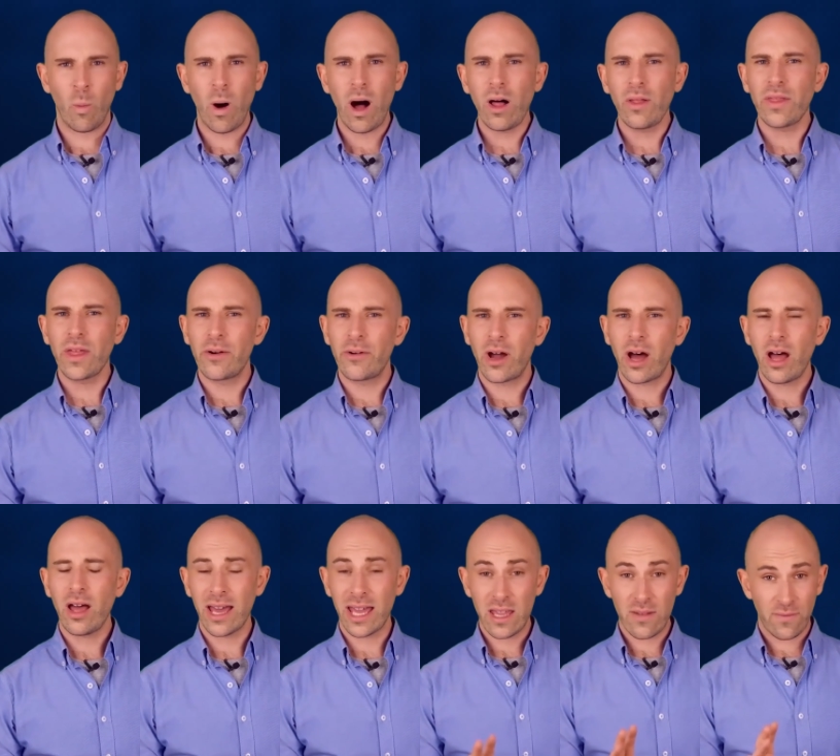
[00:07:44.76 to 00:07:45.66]
while there
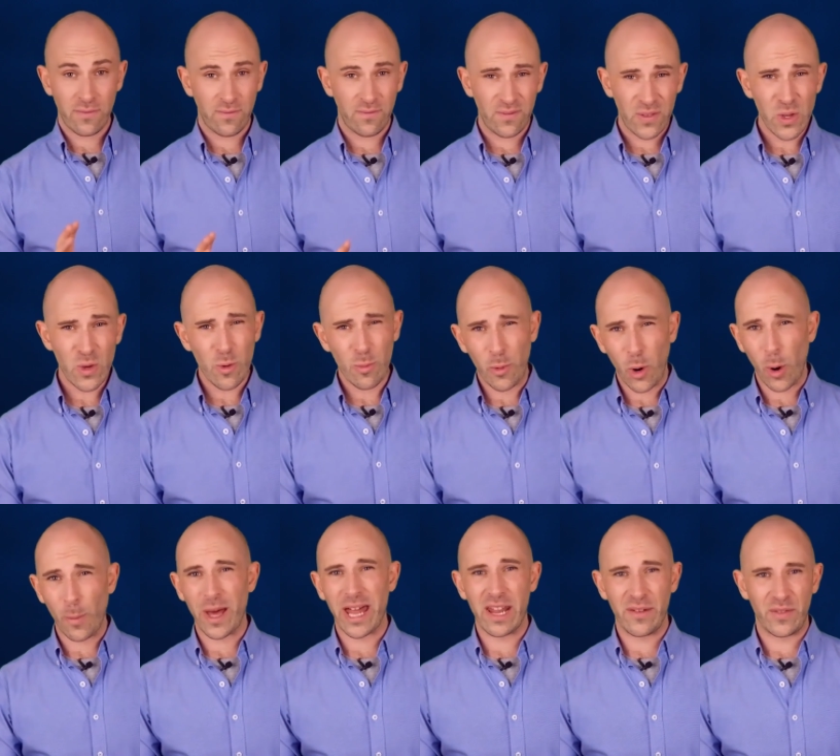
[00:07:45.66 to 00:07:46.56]
are a few
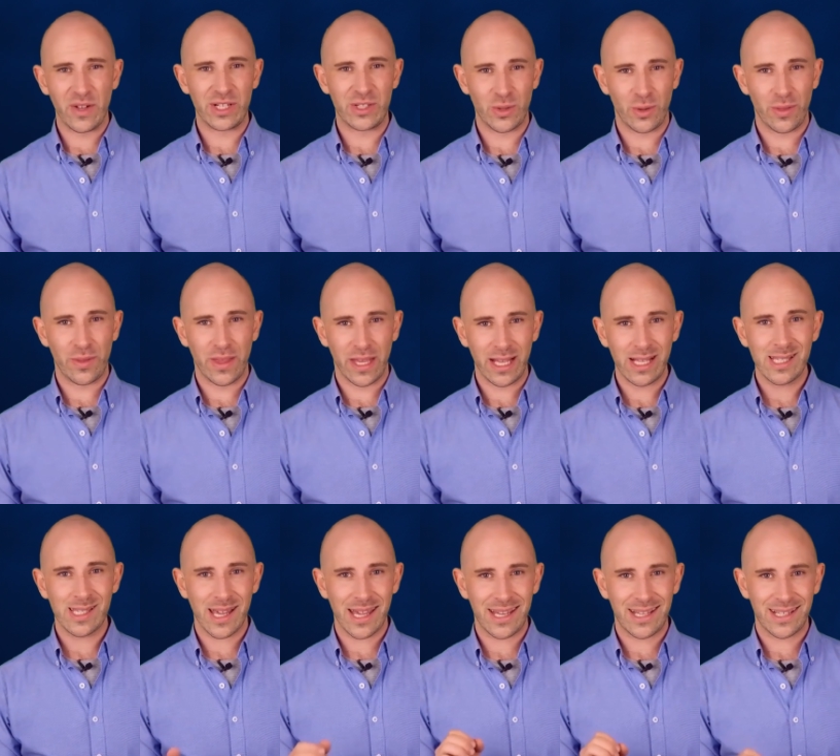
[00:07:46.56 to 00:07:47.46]
more beneficial
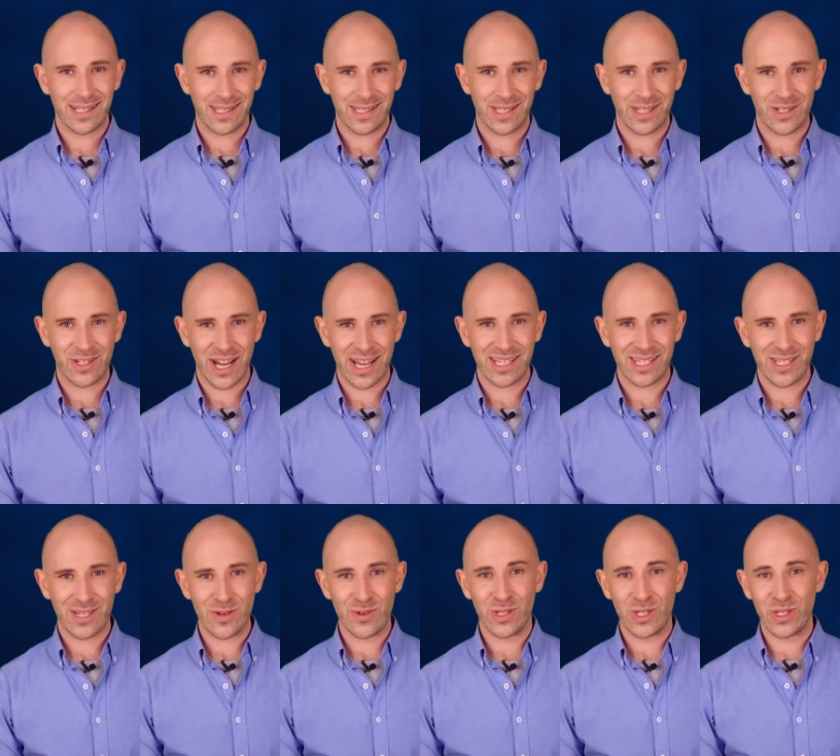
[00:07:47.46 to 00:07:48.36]
things I can
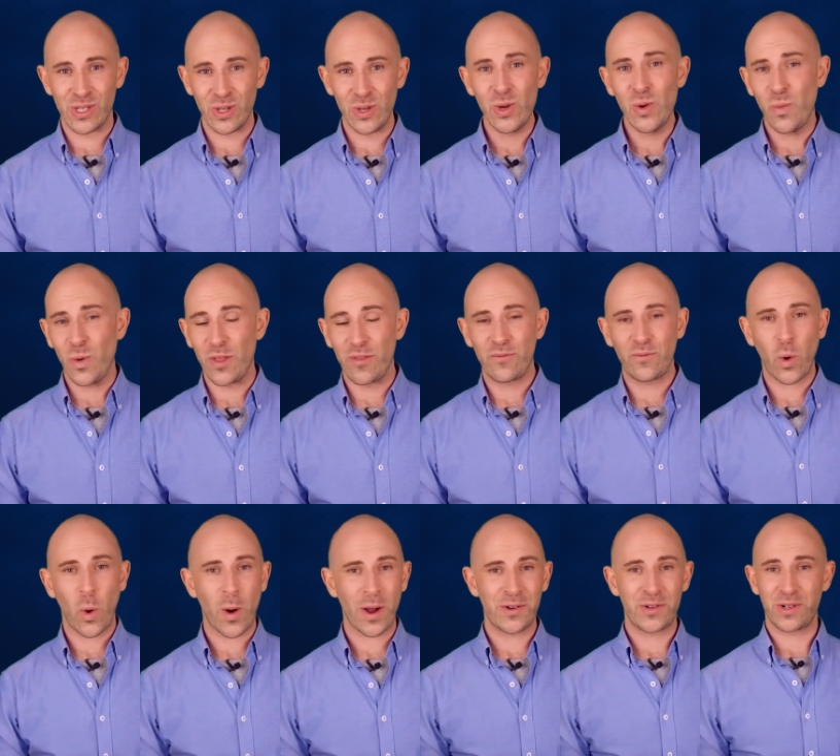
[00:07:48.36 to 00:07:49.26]
suggest you to do with
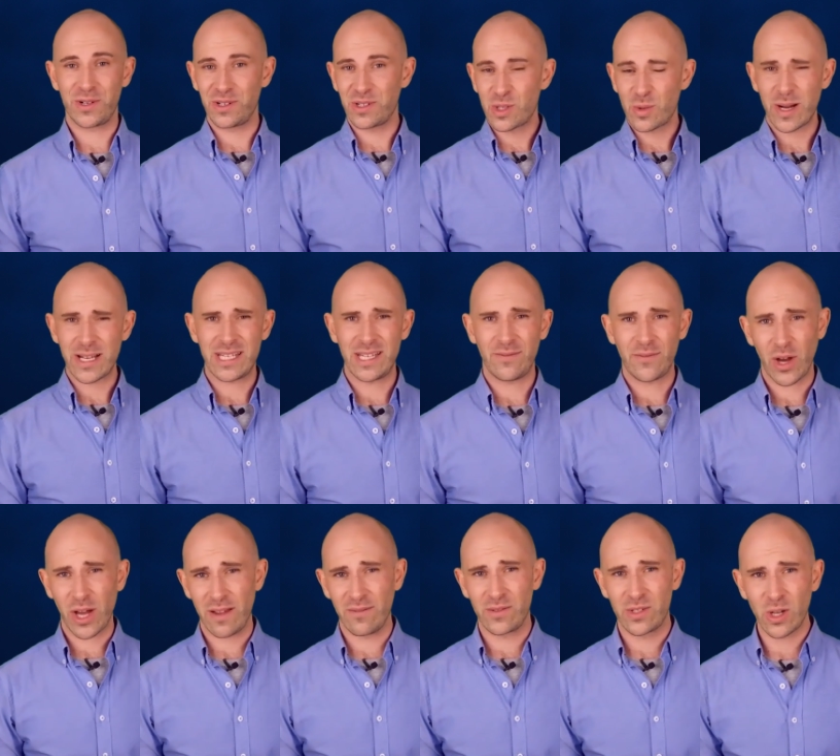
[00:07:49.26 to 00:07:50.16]

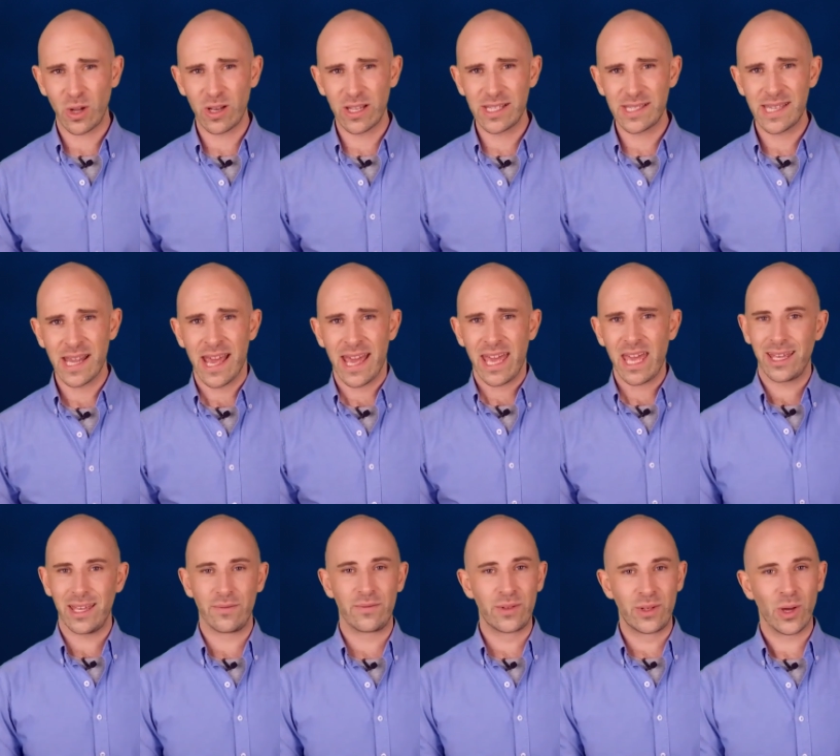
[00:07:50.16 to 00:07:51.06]
$425,
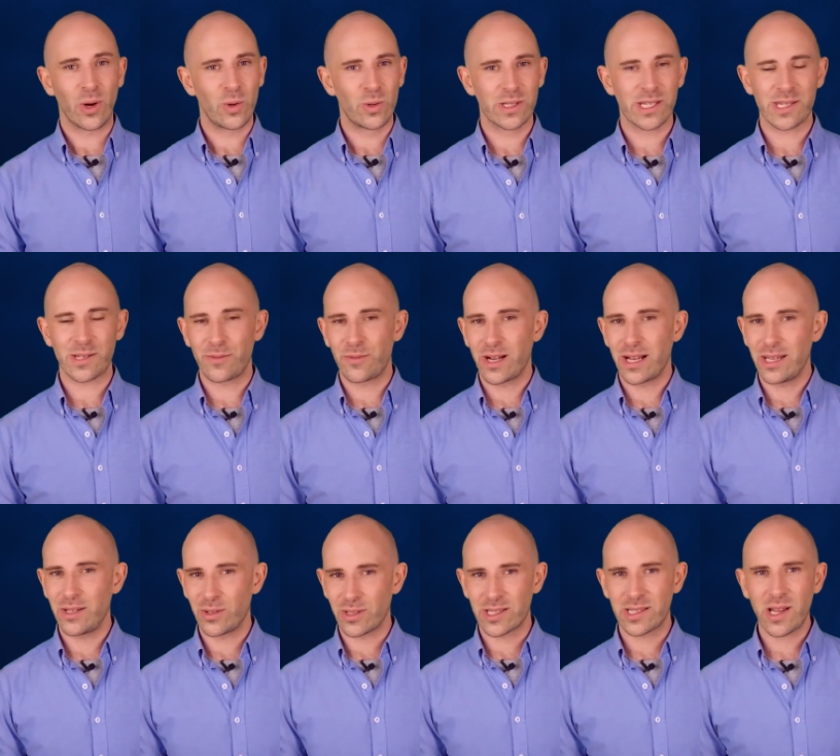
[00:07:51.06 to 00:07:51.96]
if gold isn't
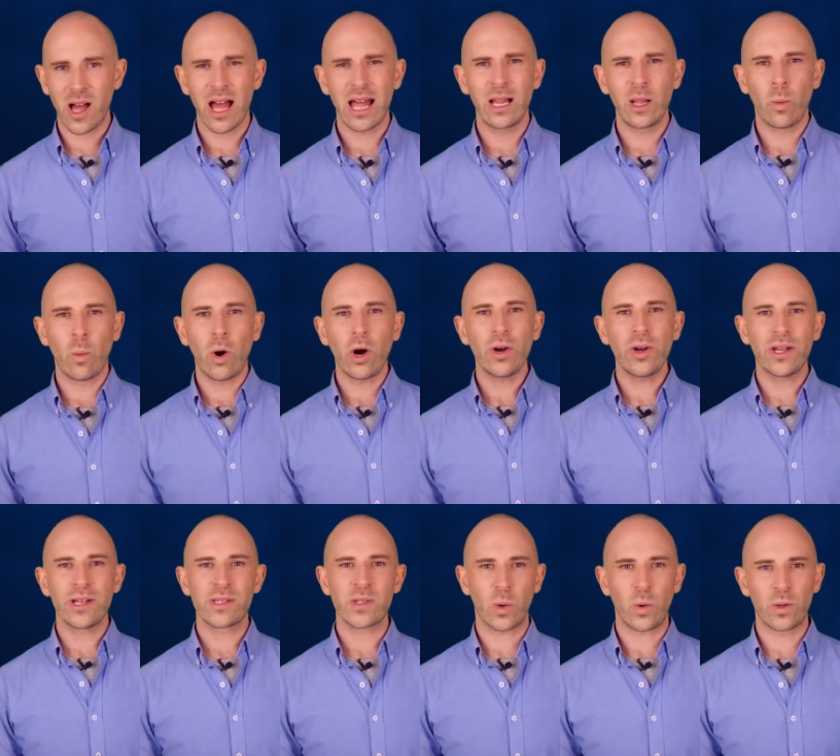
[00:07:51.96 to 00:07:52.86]
really your style,
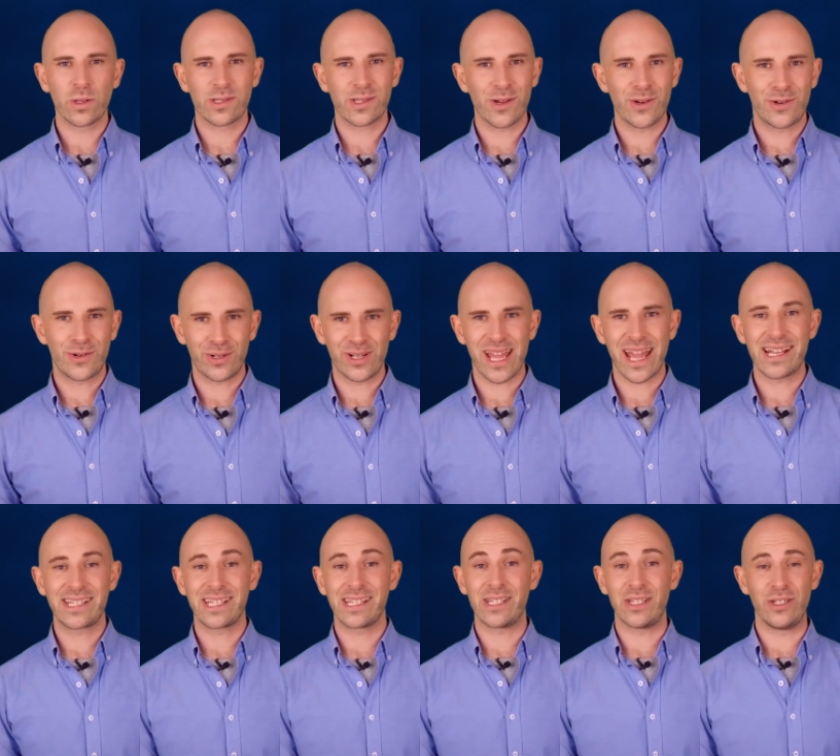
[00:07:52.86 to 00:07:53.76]
Wong has also
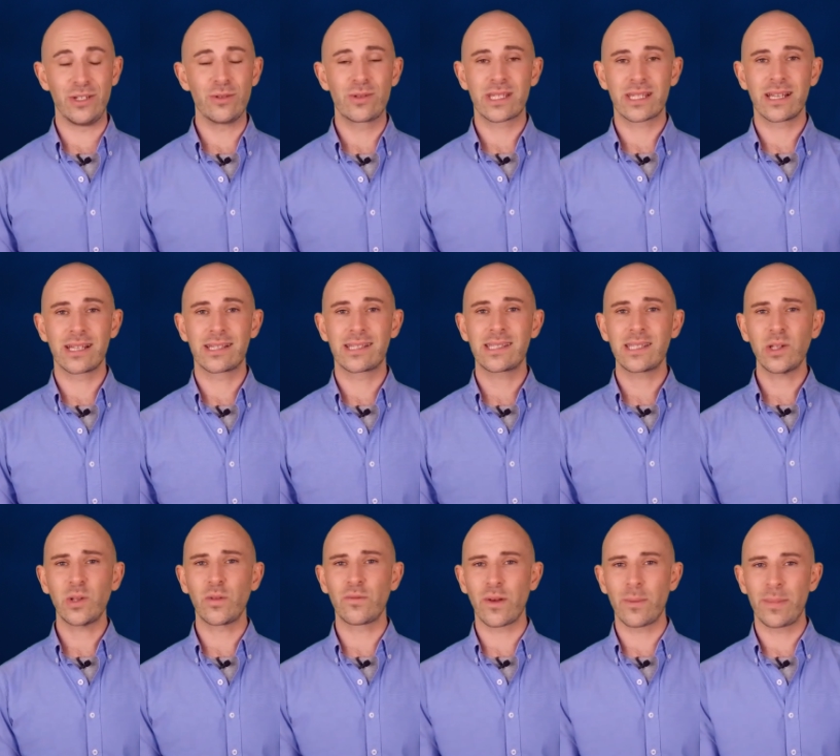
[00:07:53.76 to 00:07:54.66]
created useless
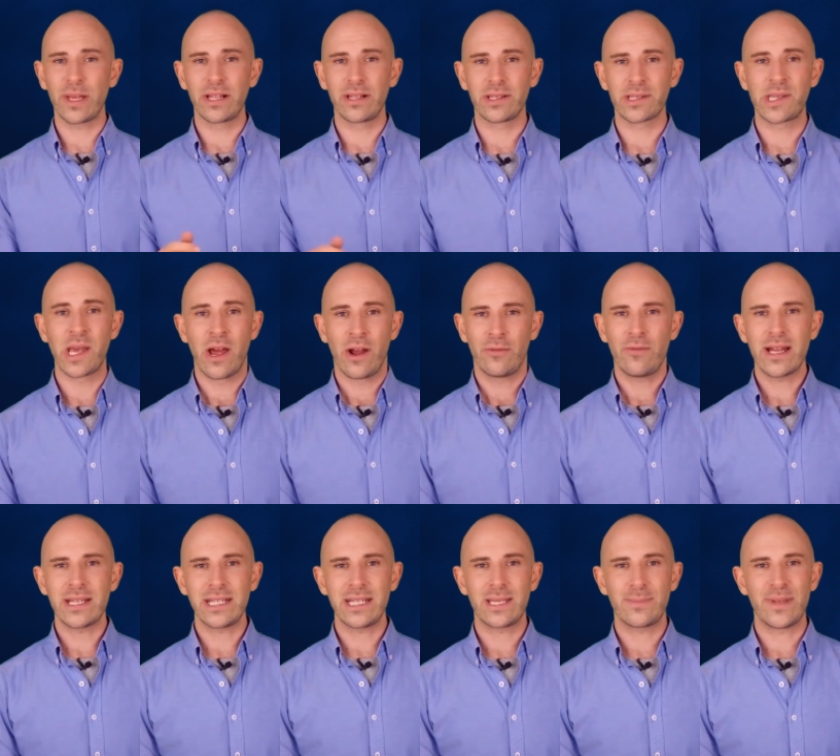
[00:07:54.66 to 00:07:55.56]
silver pills
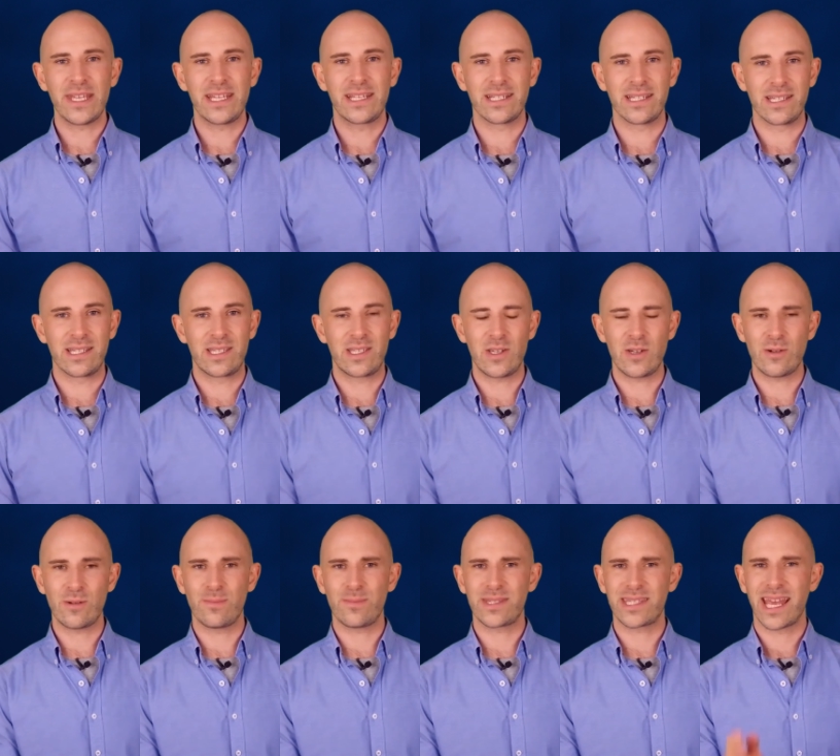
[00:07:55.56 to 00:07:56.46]
ready to be
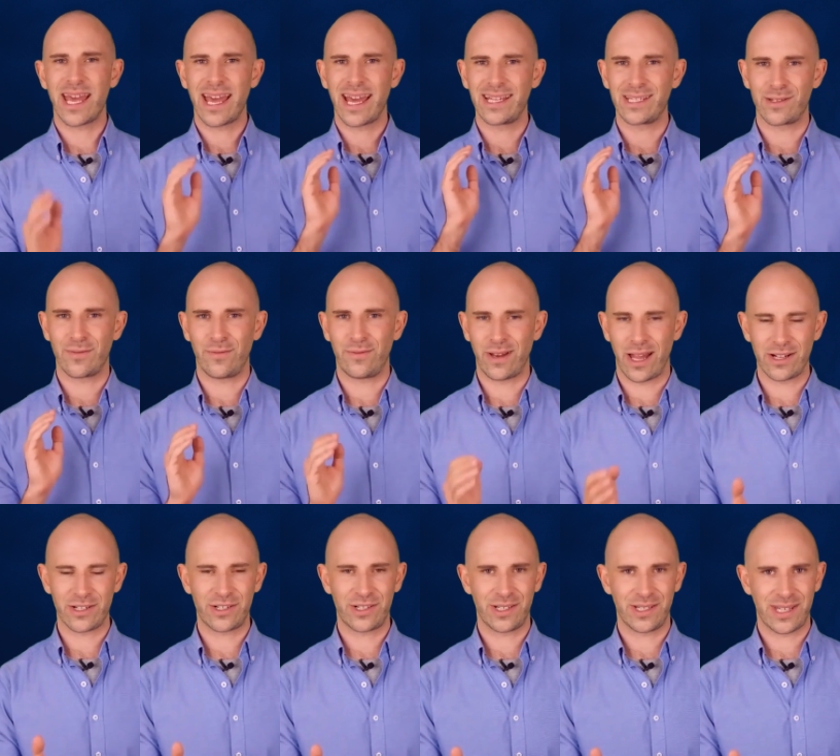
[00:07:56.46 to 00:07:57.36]
consumed and
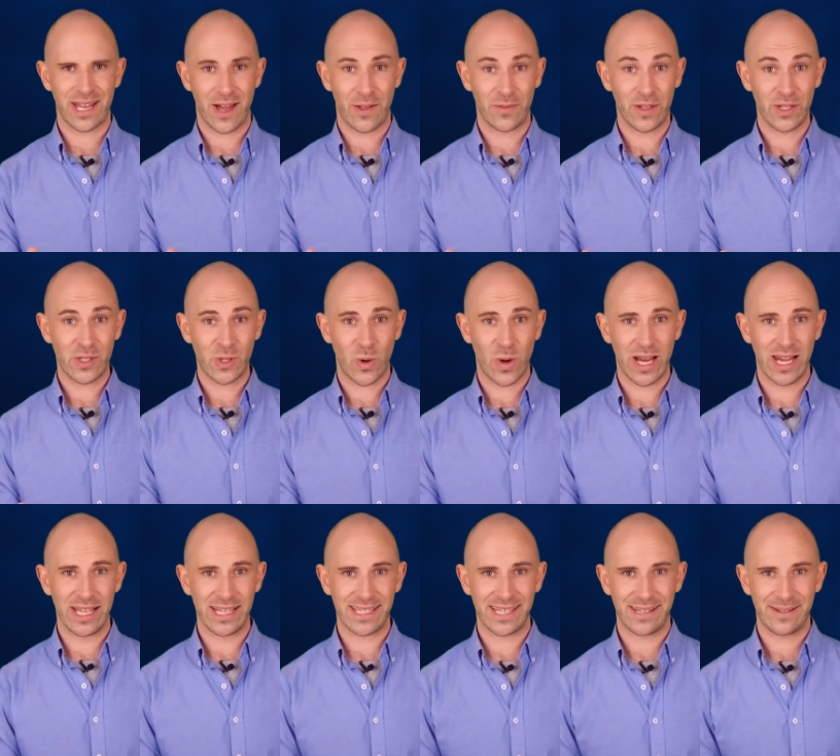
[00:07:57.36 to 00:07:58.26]
flushed down the
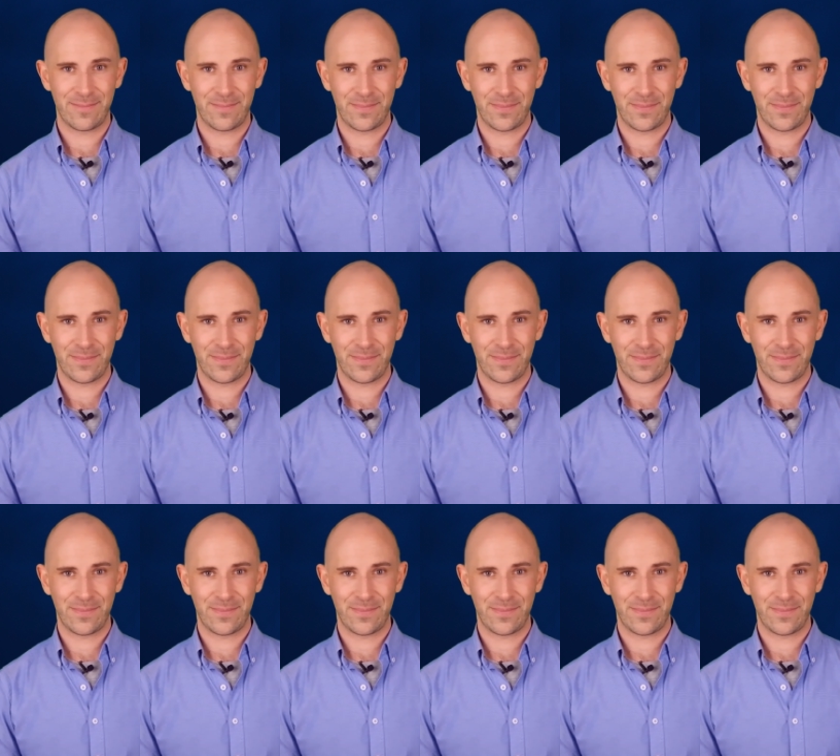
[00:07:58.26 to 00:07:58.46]
toilet.